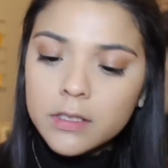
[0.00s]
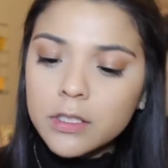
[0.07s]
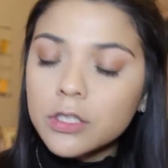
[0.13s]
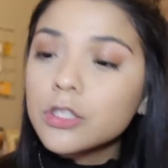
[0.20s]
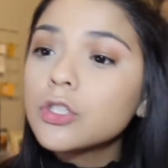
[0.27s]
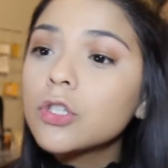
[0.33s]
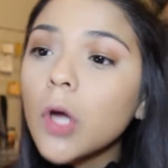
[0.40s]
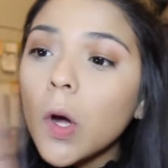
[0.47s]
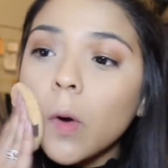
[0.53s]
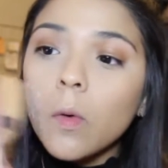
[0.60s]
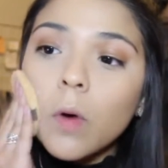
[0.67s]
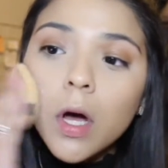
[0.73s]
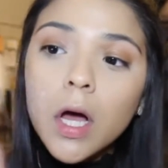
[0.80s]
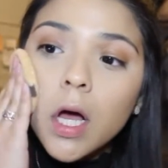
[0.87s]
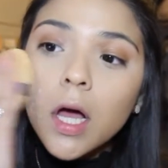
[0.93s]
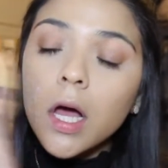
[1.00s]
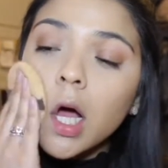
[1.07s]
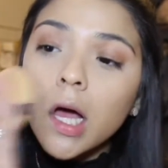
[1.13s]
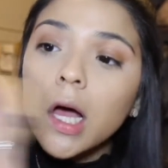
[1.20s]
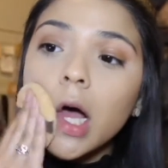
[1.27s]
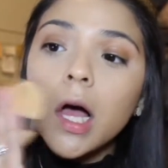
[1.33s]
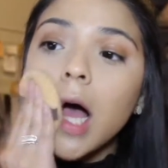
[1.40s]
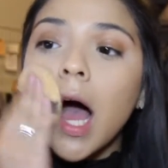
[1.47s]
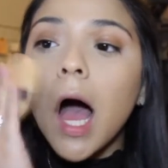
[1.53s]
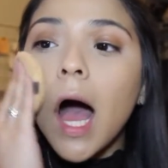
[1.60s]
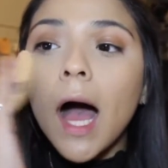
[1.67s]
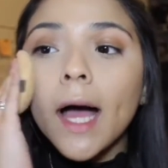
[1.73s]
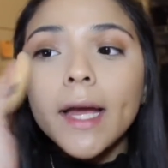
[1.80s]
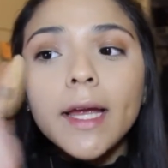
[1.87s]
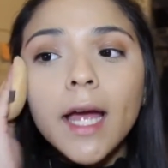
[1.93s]
So
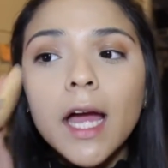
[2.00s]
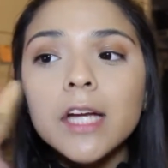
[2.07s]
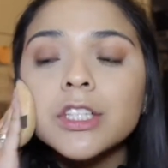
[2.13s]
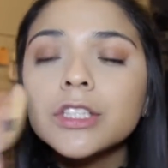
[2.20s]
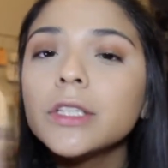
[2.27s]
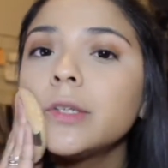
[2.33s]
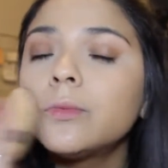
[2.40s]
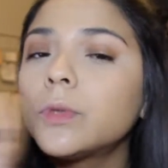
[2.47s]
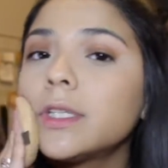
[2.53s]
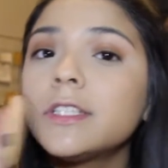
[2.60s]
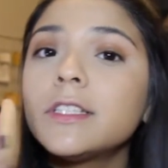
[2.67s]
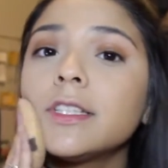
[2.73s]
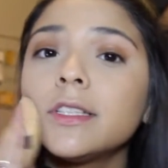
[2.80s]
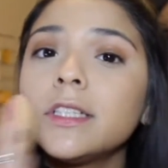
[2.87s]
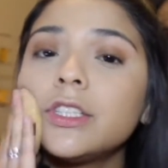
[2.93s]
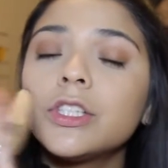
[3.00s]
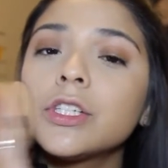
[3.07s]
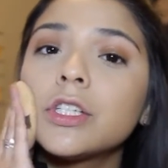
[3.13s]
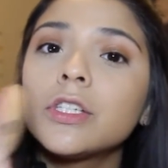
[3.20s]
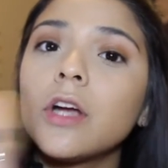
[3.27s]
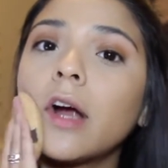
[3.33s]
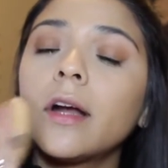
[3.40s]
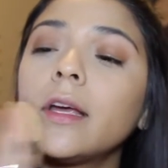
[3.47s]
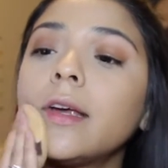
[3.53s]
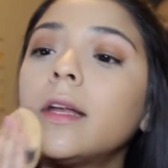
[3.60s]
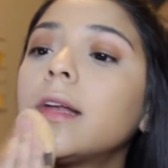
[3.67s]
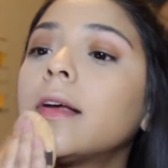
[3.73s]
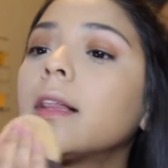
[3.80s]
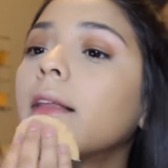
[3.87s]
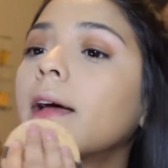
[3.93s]
I actually recently just
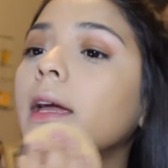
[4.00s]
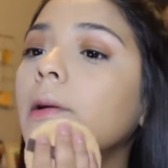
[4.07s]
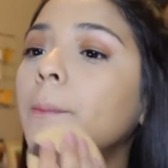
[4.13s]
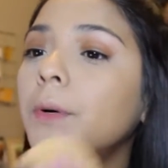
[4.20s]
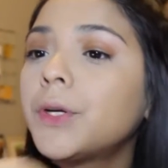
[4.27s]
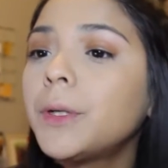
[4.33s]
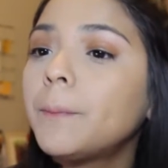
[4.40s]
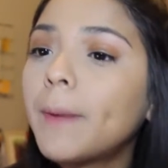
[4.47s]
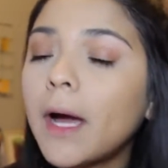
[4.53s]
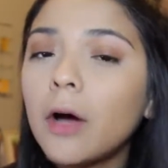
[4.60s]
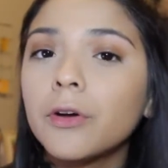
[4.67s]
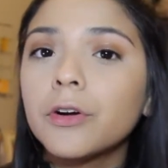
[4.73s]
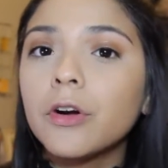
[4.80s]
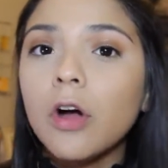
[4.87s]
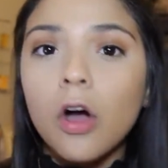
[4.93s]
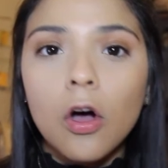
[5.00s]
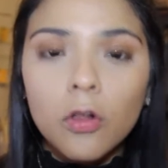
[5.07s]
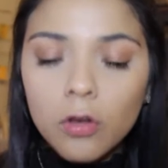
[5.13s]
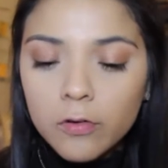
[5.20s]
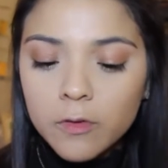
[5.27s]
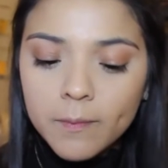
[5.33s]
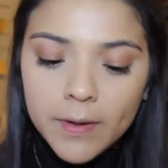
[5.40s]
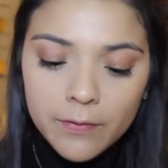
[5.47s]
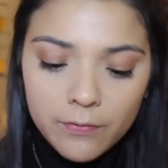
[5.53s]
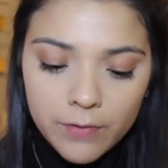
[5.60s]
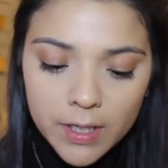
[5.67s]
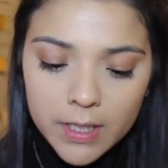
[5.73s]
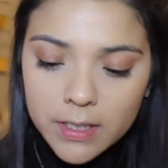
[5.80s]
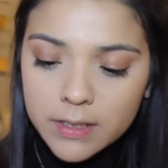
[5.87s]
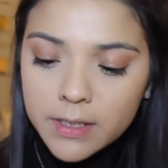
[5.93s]
started like putting powder all over my
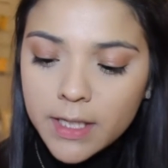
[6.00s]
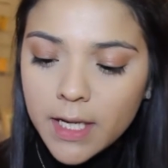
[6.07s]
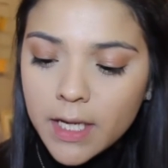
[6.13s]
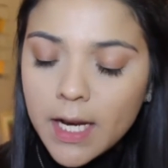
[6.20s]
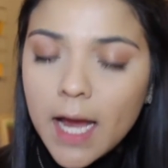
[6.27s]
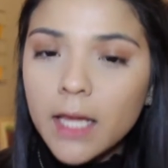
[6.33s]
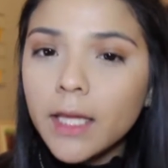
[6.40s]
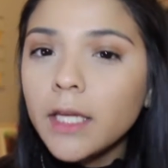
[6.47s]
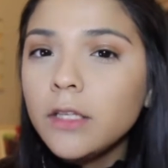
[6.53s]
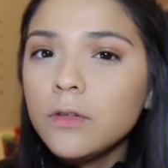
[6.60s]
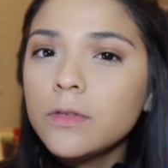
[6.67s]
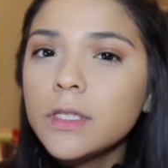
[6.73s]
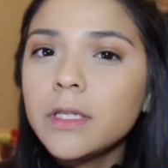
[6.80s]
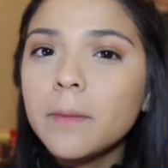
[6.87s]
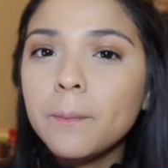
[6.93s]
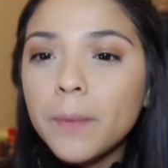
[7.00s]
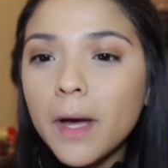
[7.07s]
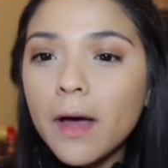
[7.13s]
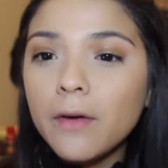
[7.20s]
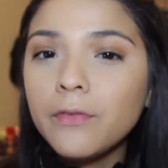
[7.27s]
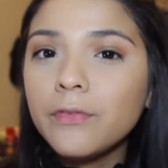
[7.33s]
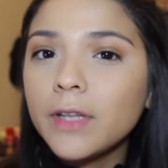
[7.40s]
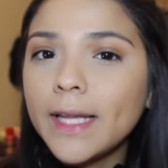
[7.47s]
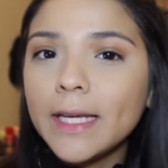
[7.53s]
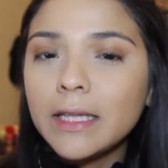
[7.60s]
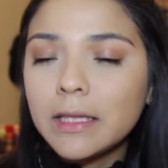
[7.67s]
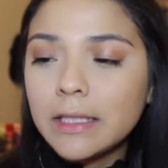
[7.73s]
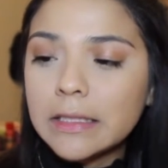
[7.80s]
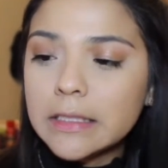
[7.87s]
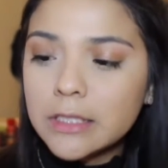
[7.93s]
face, and I like using a puff
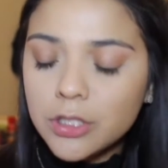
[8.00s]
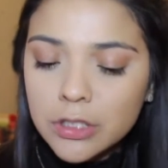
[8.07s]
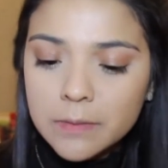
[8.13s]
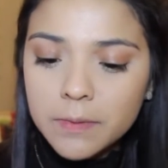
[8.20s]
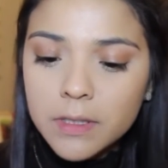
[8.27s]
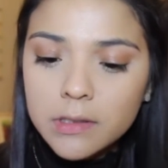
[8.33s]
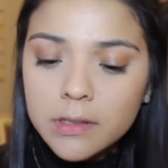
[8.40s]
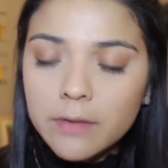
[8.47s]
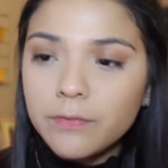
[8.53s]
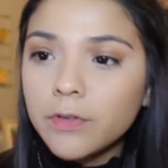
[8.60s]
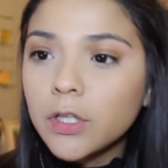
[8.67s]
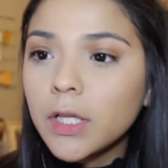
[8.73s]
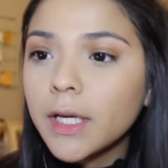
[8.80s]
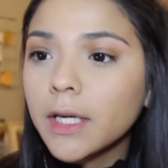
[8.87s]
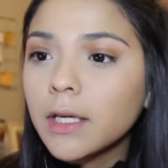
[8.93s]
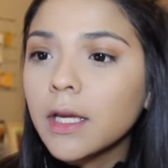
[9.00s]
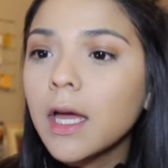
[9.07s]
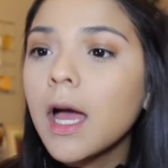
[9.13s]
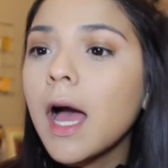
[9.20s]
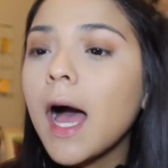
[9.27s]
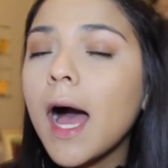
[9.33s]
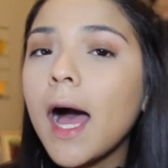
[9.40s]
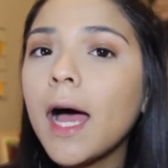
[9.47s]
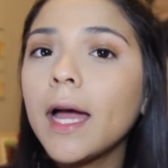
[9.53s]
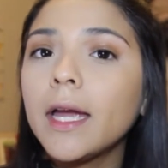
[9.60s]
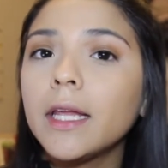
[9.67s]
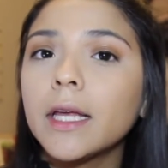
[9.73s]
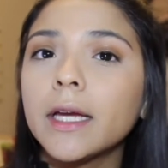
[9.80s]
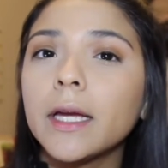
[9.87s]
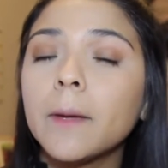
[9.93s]
like this just because I feel like
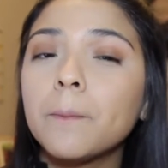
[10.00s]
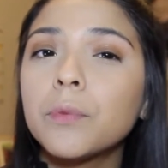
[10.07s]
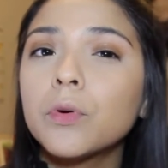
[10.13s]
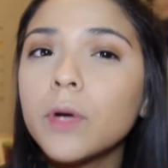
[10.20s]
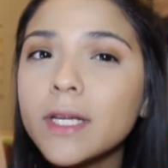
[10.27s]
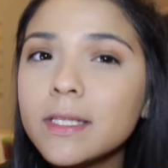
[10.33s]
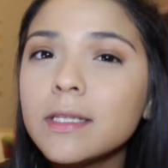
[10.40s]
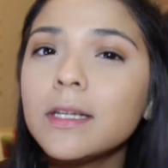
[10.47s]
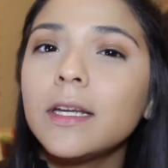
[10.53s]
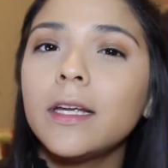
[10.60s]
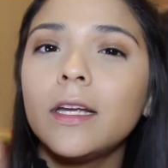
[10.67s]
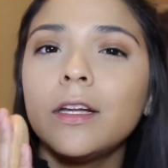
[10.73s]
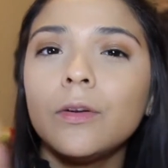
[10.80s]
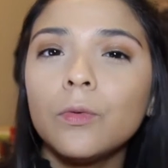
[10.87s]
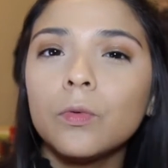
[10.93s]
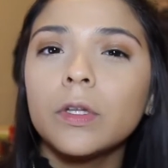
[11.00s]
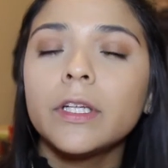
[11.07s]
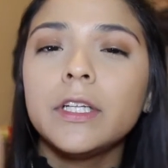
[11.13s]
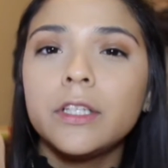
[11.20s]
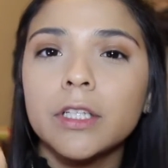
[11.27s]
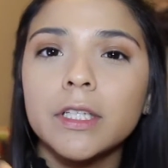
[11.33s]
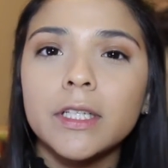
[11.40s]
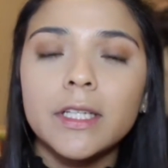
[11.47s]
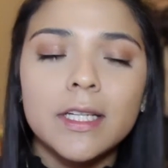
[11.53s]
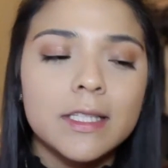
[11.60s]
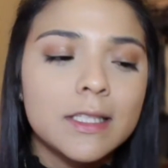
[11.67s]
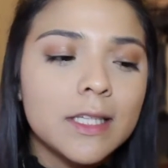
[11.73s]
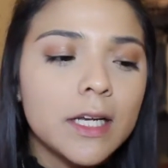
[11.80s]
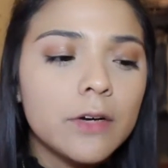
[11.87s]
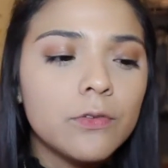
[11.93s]
I like press it in really good
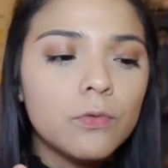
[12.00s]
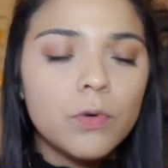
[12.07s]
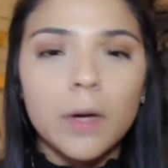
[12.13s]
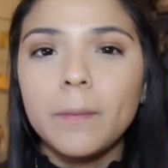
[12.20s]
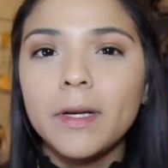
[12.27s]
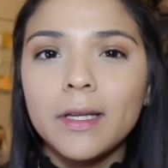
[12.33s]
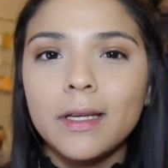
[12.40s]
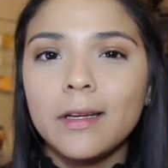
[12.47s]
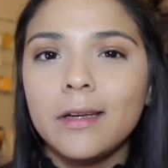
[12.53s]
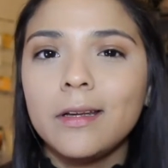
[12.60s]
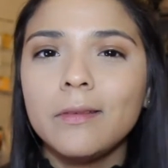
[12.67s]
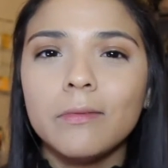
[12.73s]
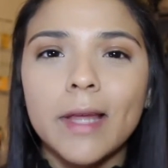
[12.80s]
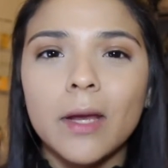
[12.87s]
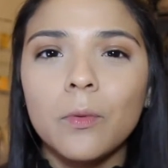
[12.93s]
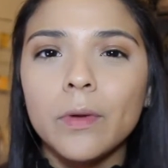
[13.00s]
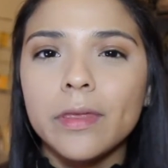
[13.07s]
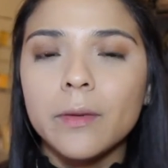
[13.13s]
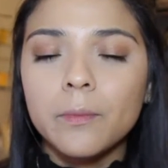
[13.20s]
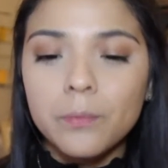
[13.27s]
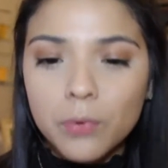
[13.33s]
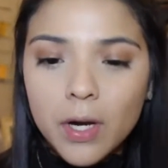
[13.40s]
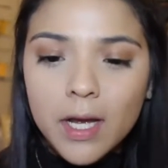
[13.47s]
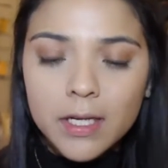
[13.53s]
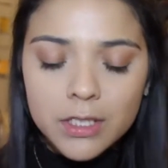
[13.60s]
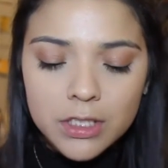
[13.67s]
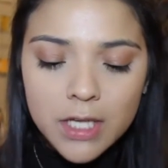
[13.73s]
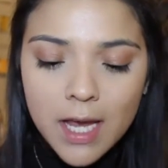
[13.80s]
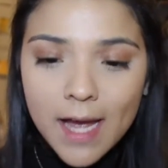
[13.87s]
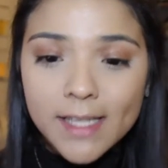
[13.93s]
instead of rubbing it in like with the brush.